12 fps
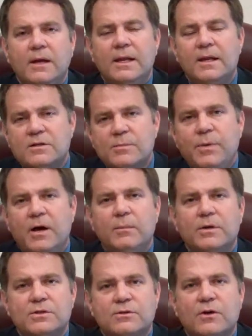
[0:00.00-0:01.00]
It is a
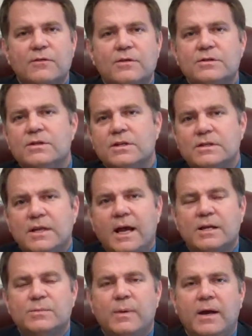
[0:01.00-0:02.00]
public service. It's
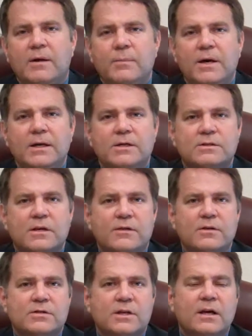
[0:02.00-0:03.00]
taxpayer money, so
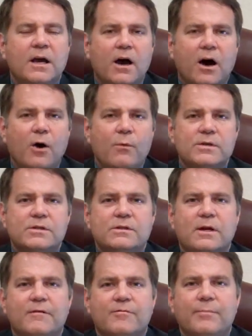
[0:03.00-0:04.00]
there's always a
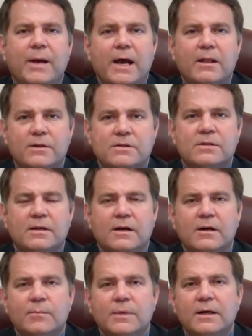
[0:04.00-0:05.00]
tough balance
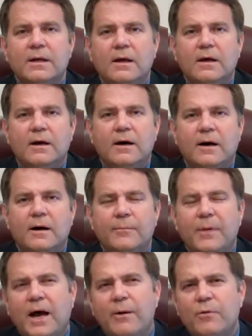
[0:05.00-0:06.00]
there. But
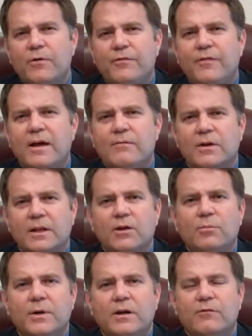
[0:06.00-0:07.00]
I would have favored a
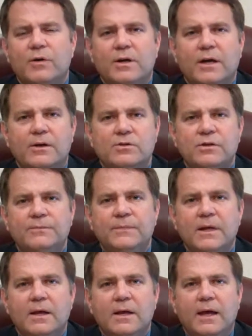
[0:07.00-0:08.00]
little bit of a reduction,
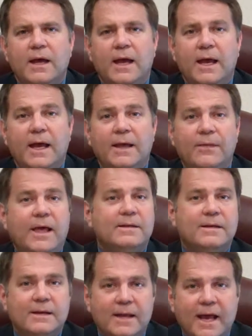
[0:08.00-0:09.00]
and
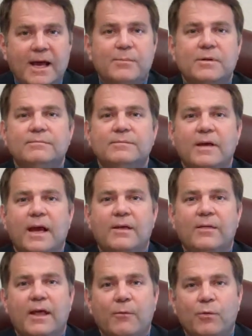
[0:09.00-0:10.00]
that didn't happen,
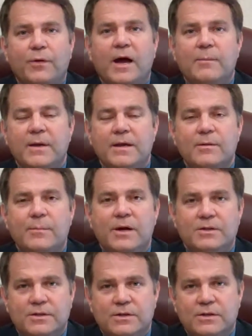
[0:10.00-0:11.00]
and that will not be in the
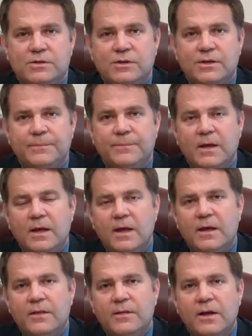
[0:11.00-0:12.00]
budget this year.
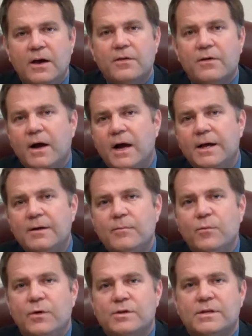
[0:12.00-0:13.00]
The other
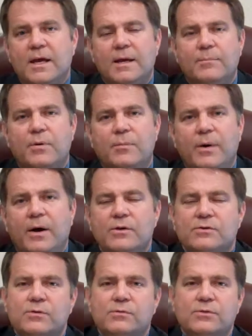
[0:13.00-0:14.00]
item was a
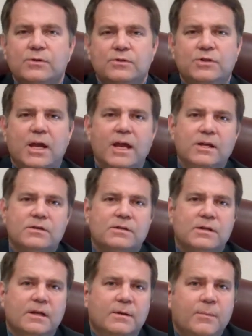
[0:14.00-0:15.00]
proposal to
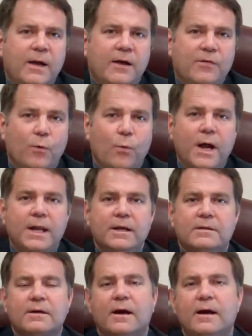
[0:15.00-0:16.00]
change the
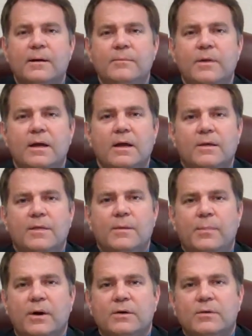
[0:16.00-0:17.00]
waiting time
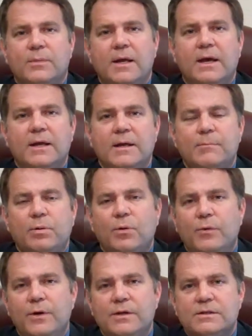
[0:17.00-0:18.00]
that Buncombe County
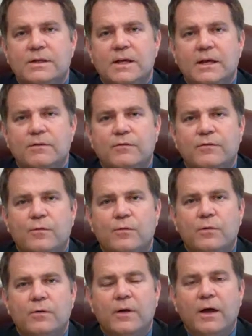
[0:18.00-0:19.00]
employees get
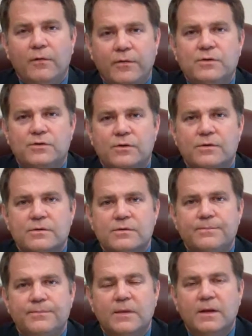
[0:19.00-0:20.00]
for health
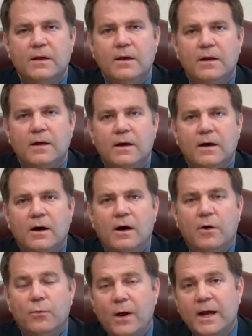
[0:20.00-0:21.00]
insurance.
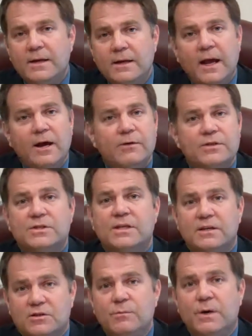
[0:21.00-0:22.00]
Right now it's
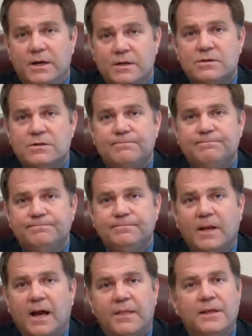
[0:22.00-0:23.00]
6 months.
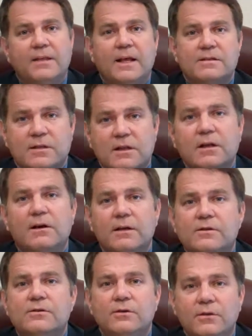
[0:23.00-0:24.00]
I think
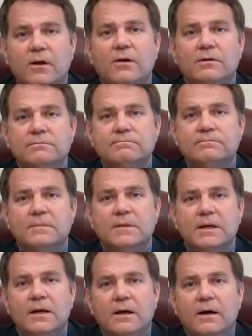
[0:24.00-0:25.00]
clearly too long.
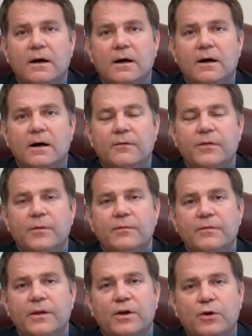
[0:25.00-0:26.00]

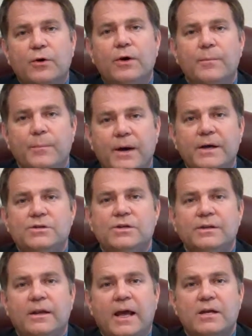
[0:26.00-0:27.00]
The current
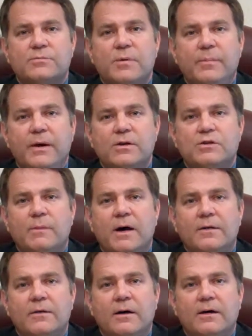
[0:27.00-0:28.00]
budget as proposed
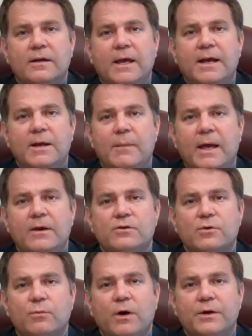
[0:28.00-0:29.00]
by County
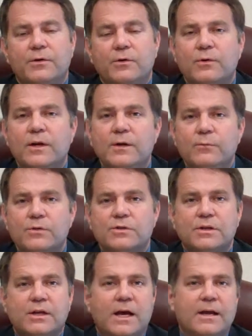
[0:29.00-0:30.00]
Manager Wanda Green was
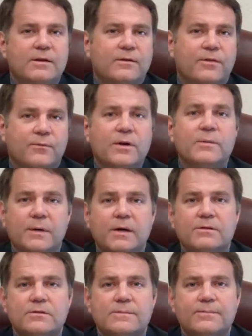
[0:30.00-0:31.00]
to cut it to 3
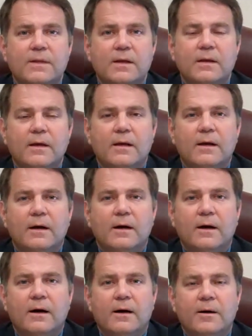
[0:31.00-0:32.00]
months.
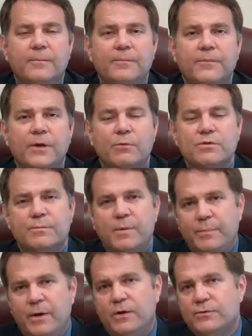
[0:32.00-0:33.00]
There was a
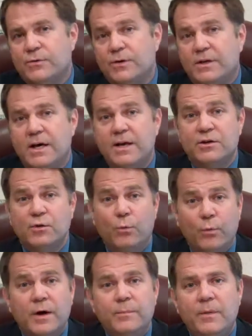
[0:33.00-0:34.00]
proposal to cut it to
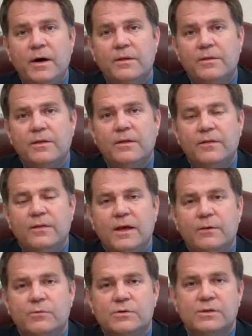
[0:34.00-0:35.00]
1 month
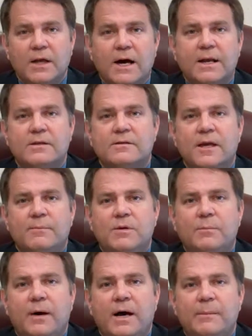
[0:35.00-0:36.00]
that was not
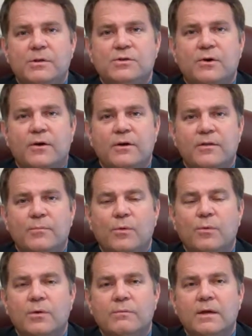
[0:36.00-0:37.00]
accepted by a majority of the
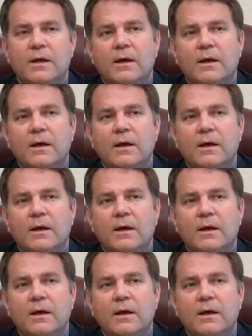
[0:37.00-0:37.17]
board.